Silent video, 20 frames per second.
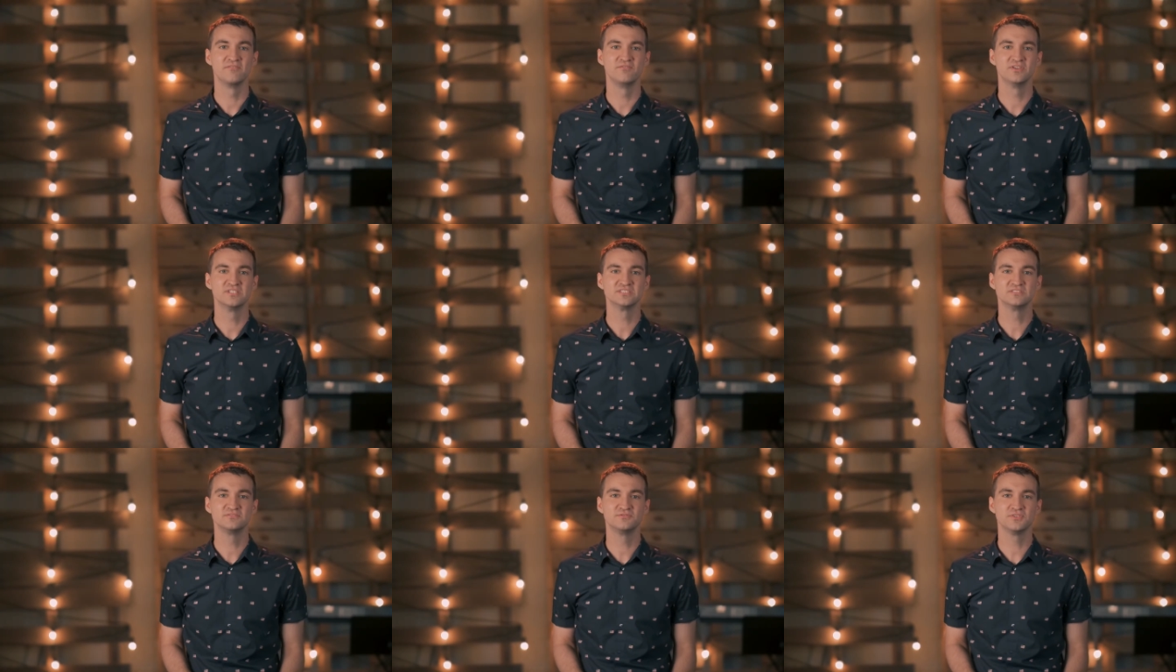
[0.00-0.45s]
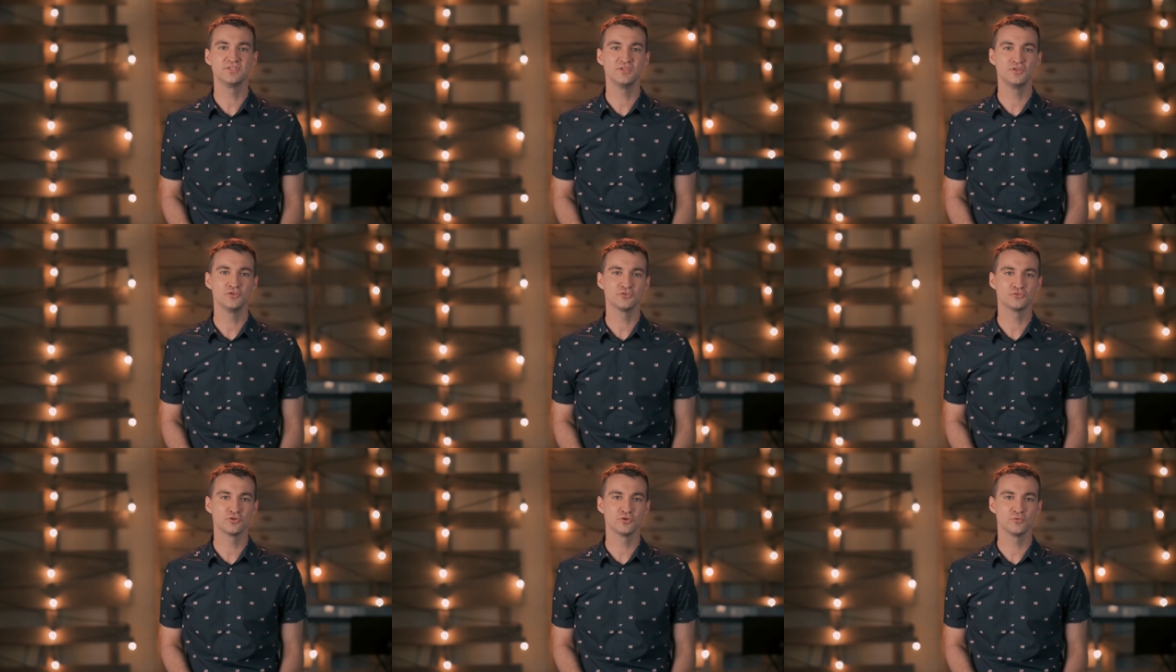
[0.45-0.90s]
vision for the
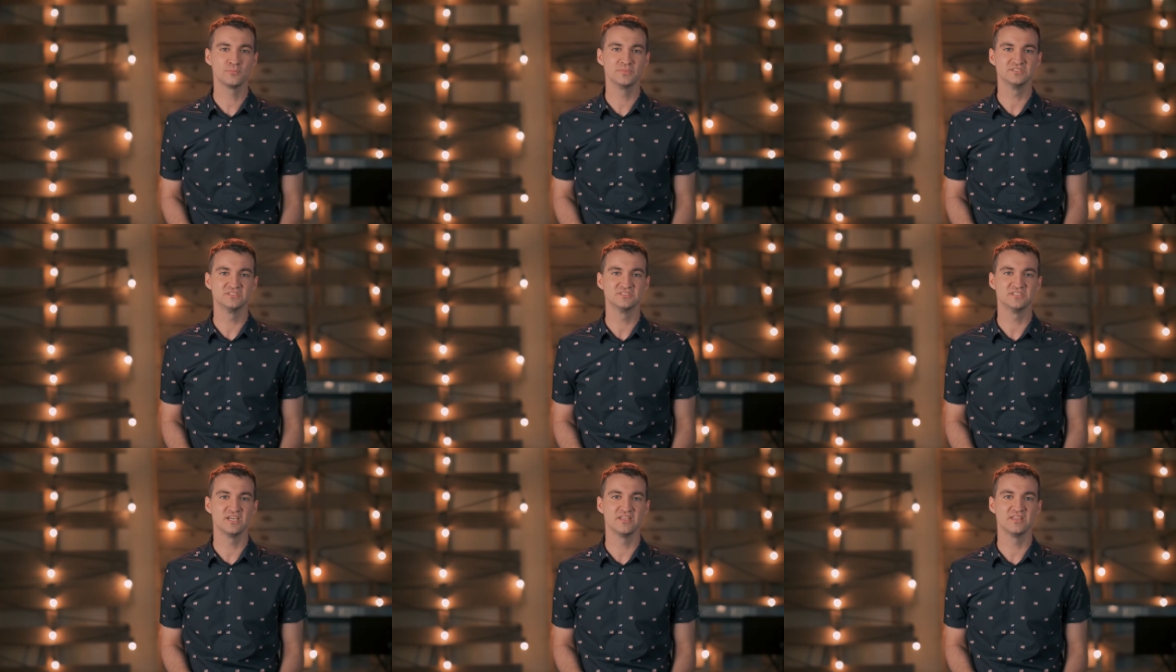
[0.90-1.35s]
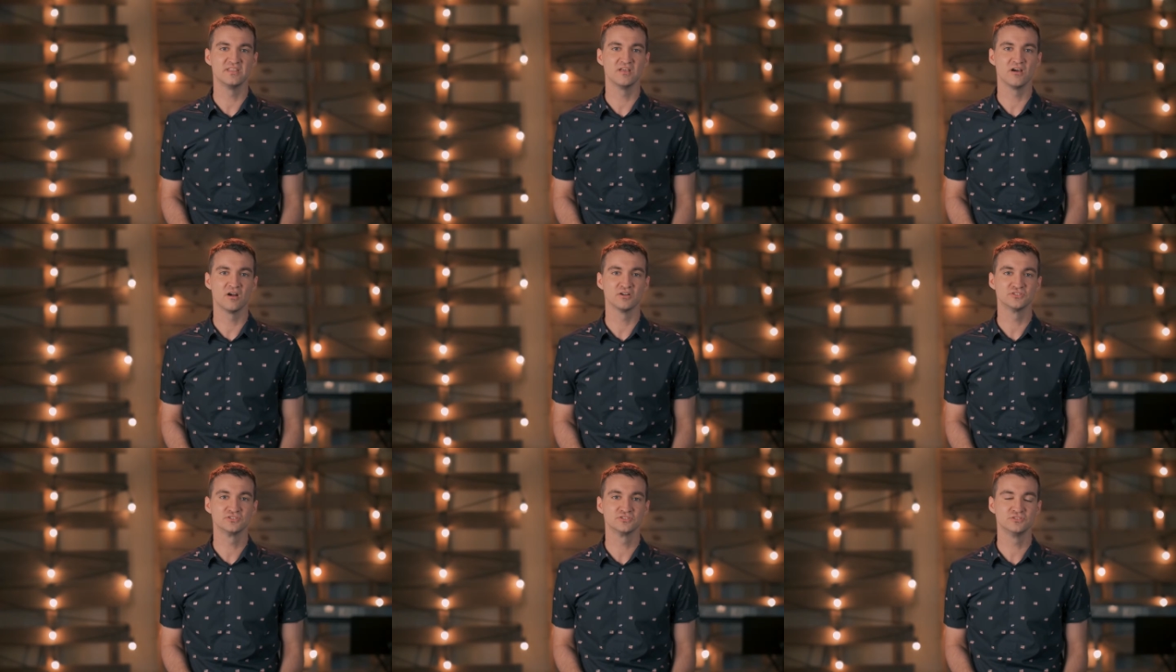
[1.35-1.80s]
youth group is that
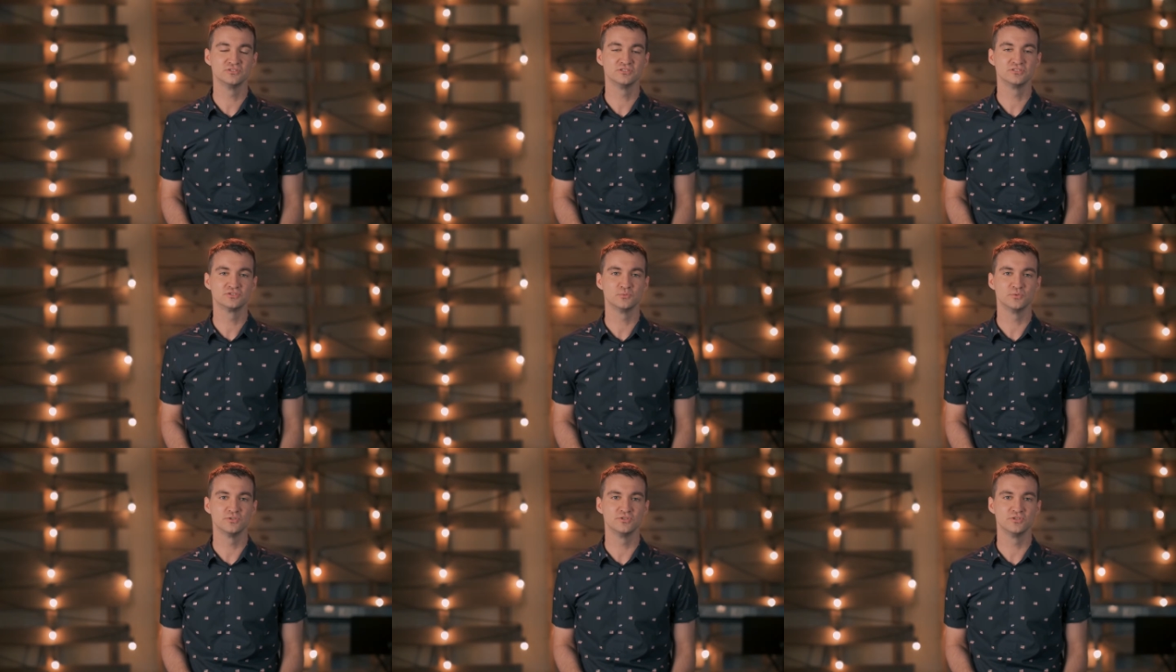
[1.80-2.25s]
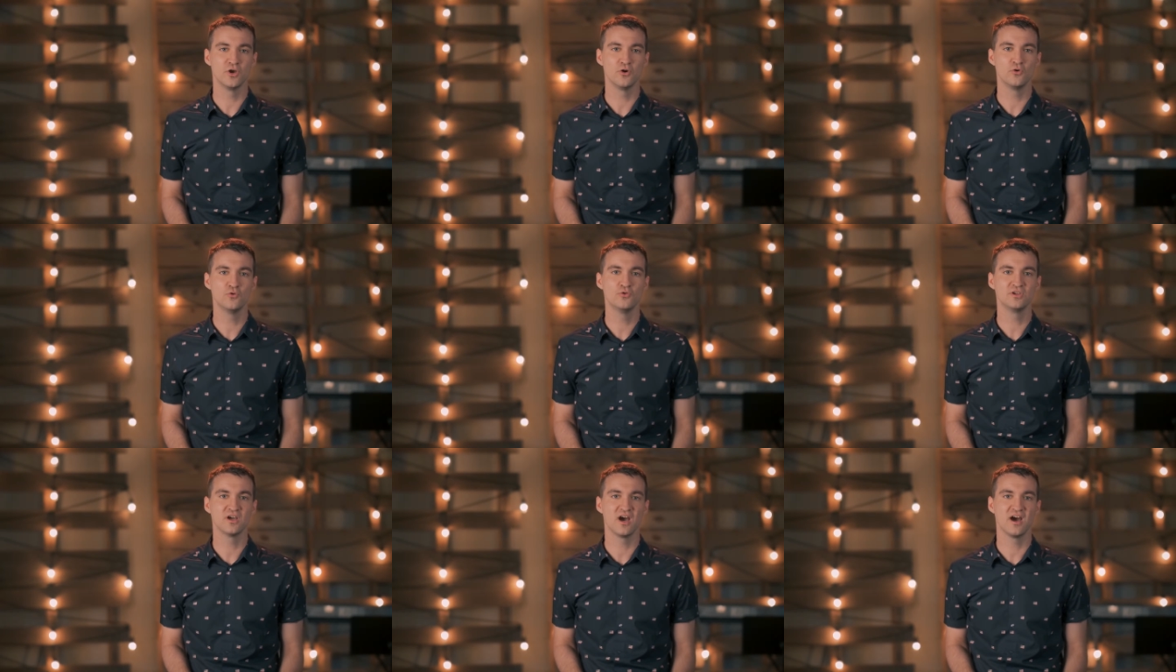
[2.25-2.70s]
our students would know
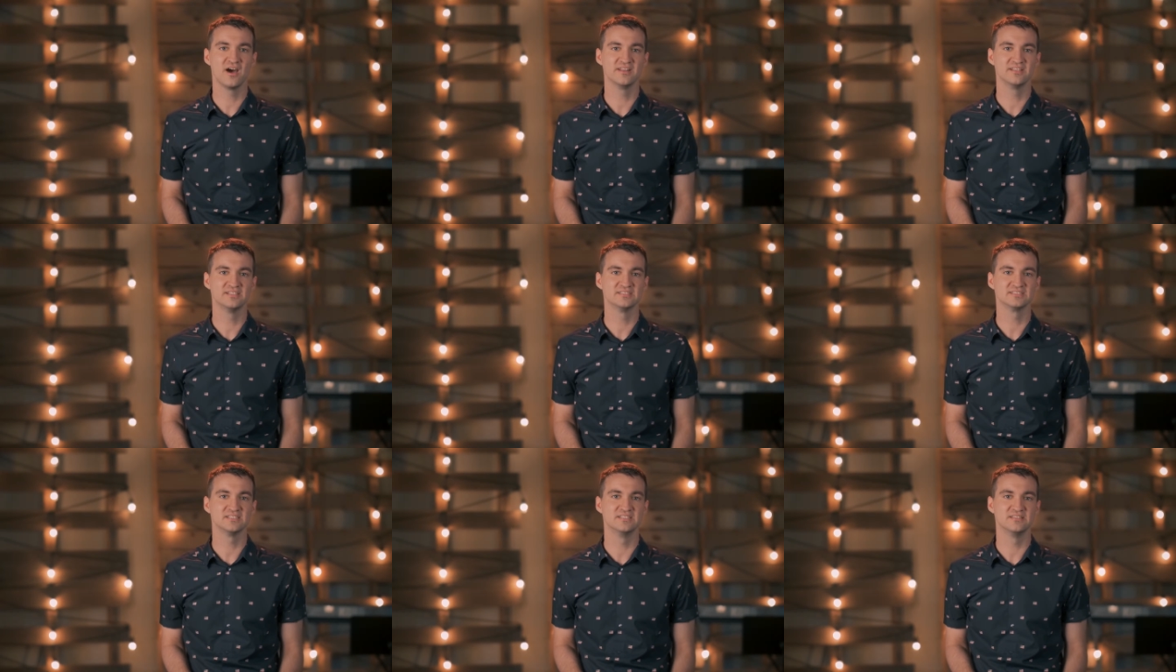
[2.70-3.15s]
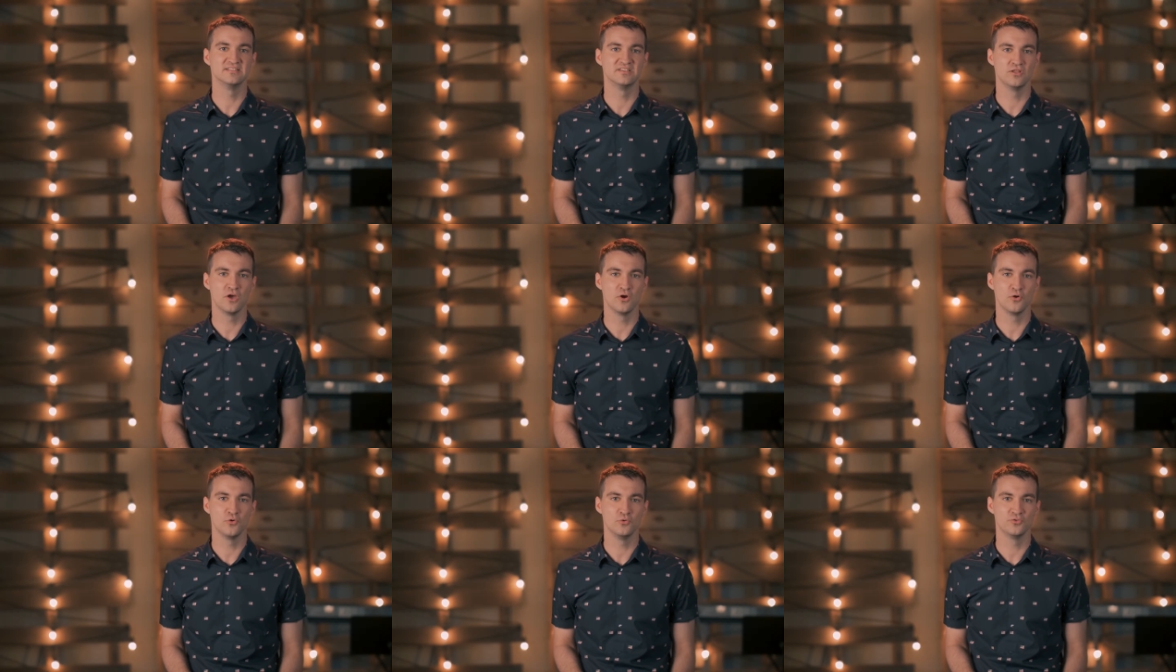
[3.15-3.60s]
who God is and
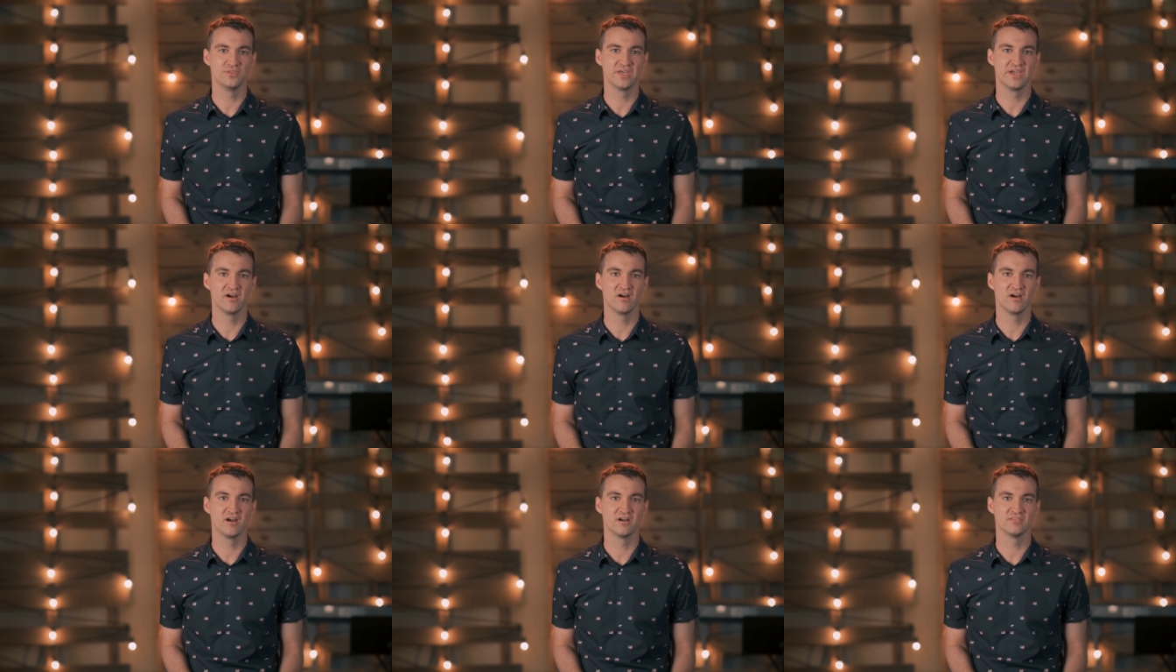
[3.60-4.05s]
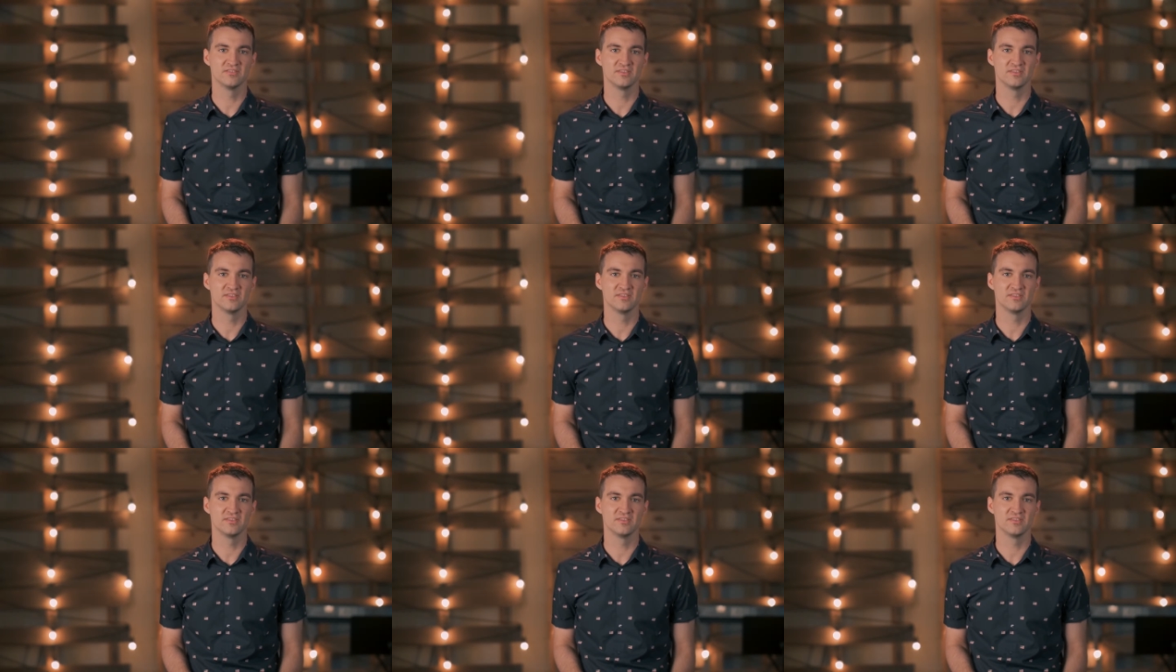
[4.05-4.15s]
know who they are,